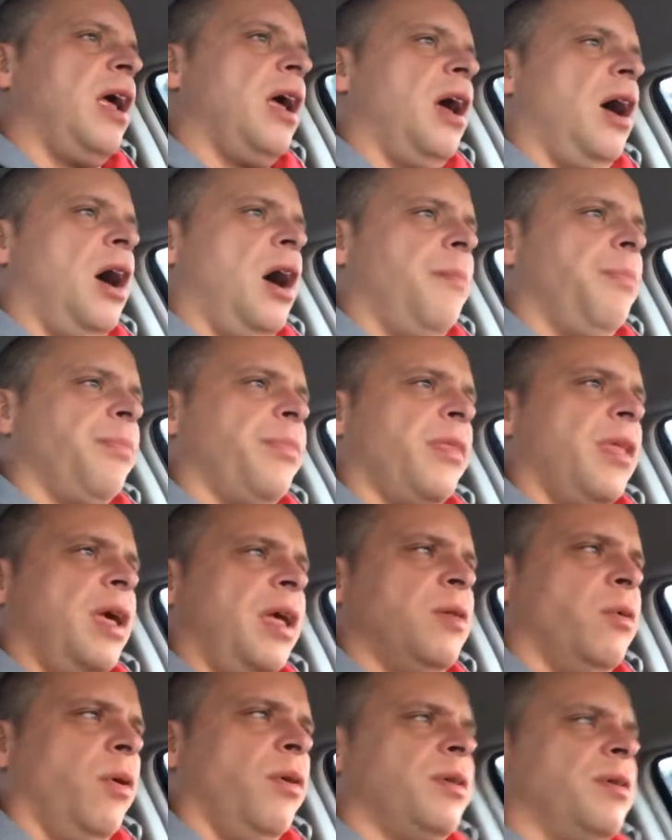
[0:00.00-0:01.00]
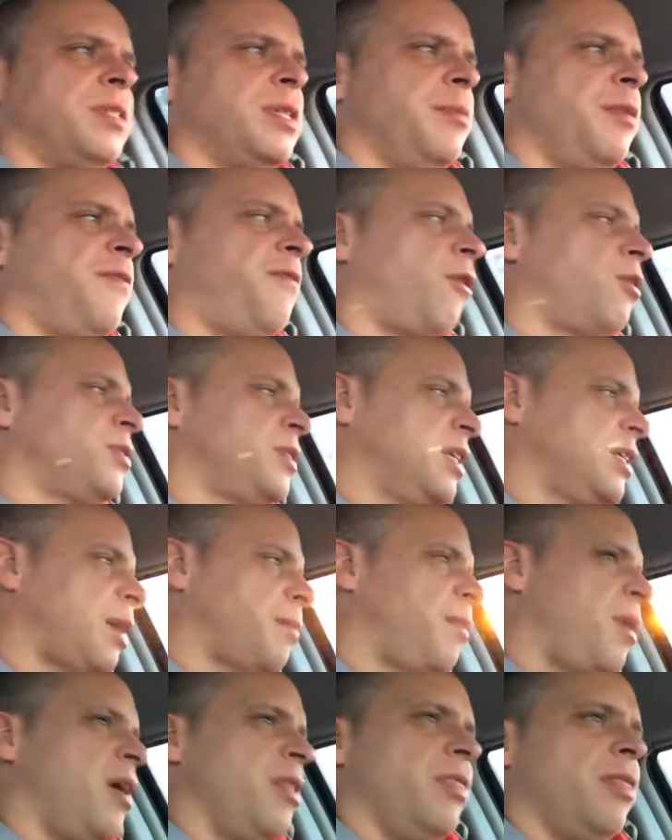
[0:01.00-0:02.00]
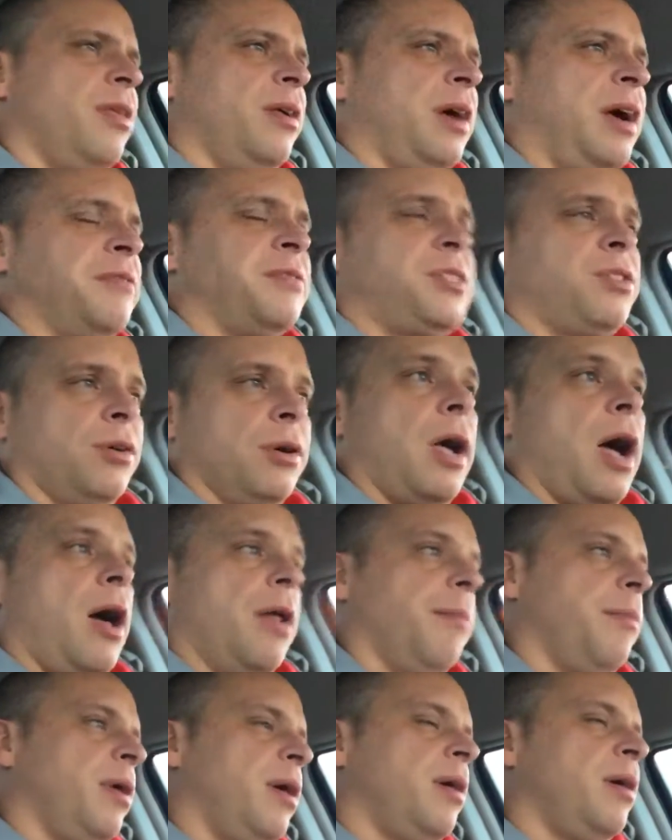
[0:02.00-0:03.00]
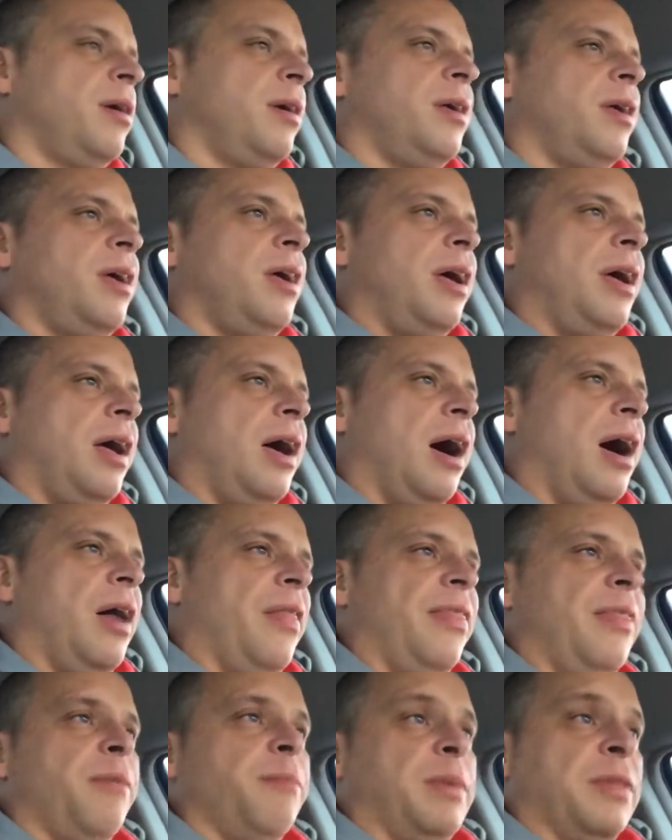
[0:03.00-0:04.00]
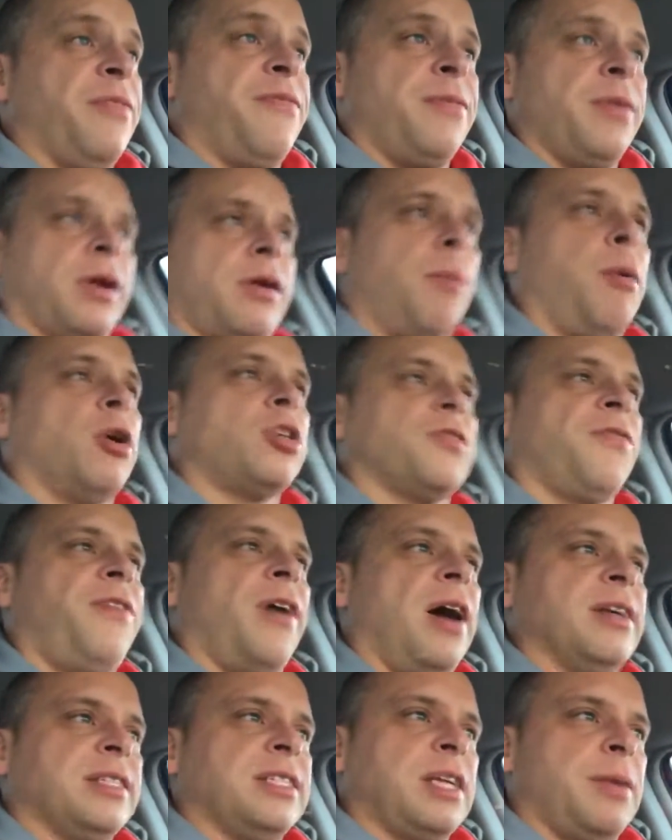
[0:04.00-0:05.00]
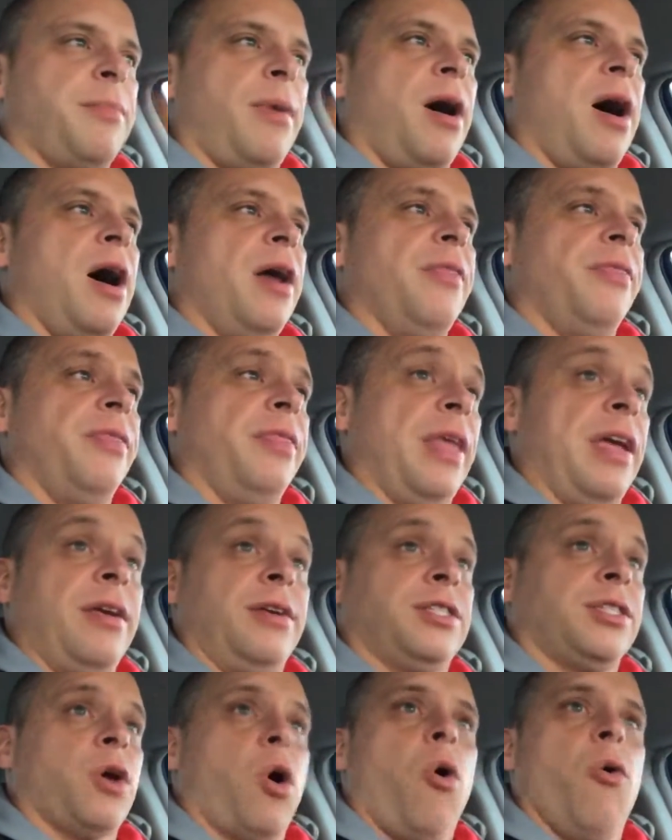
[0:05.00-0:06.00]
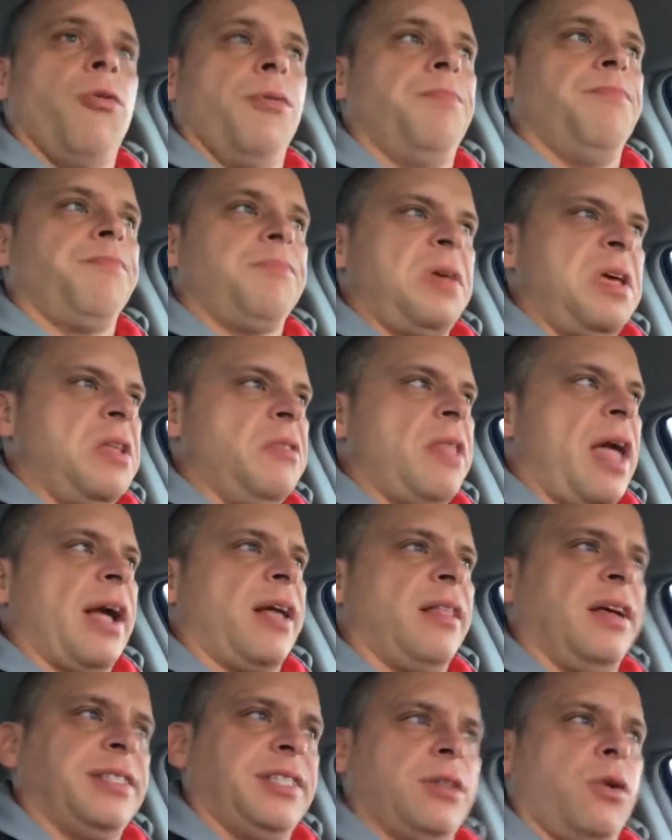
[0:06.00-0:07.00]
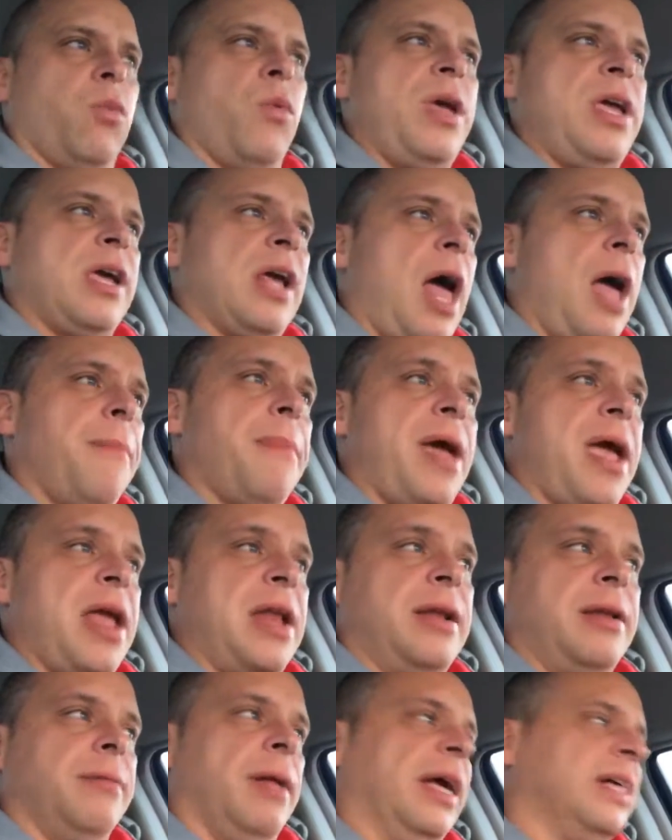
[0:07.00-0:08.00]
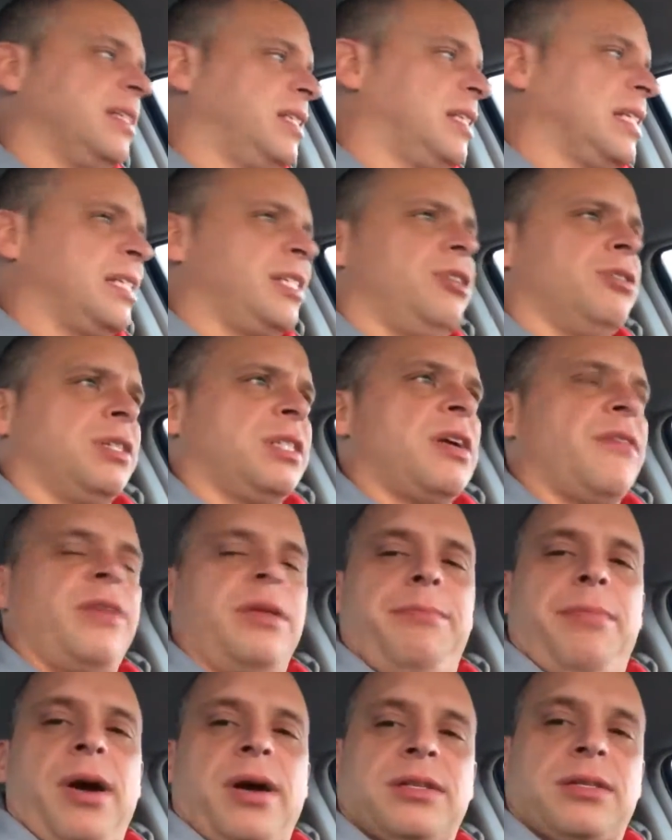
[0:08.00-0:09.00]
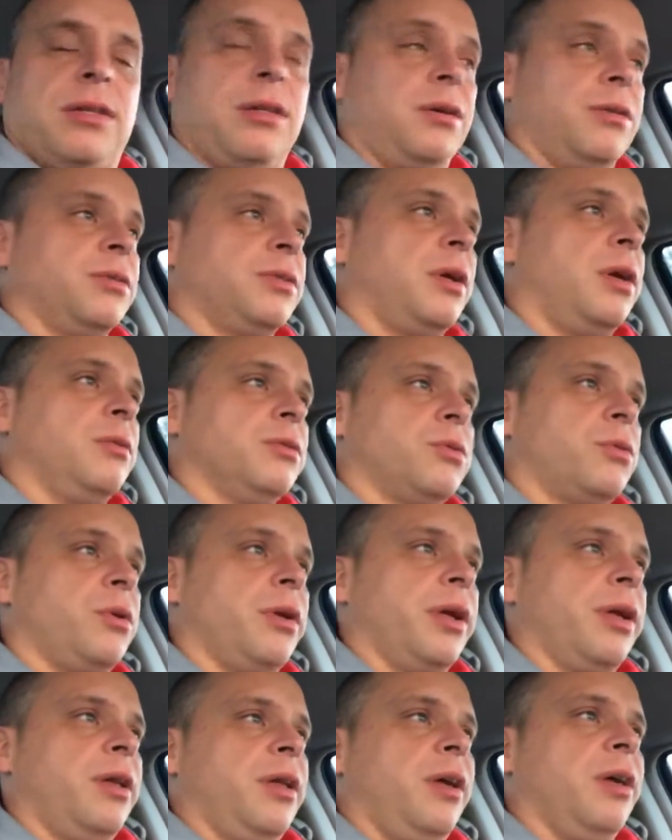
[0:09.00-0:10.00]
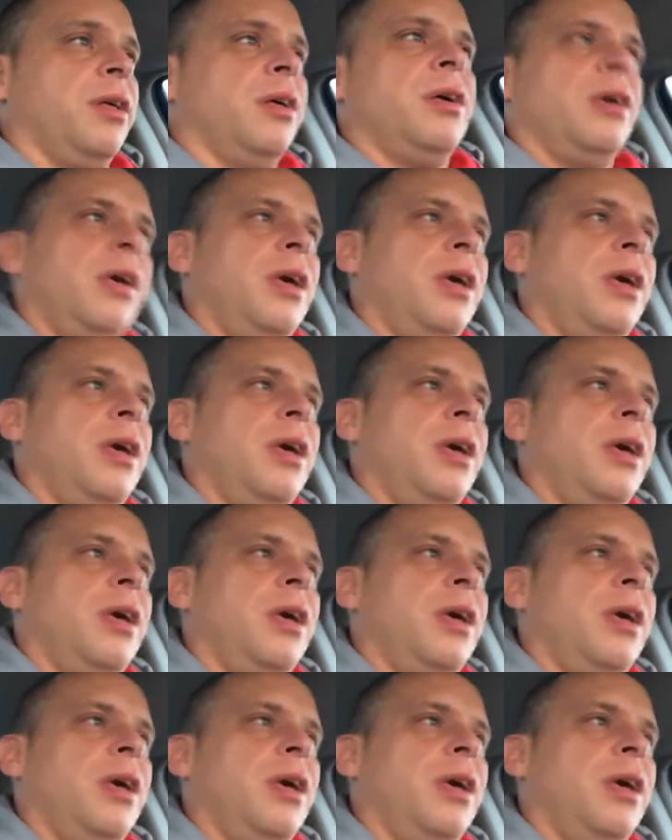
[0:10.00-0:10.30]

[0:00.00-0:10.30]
And some of the first things I bought, and I've still got them. The commercial faucets I bought, and they sold in like less than a week, and I made like 60 or 70 bucks on those. That was a really good deal.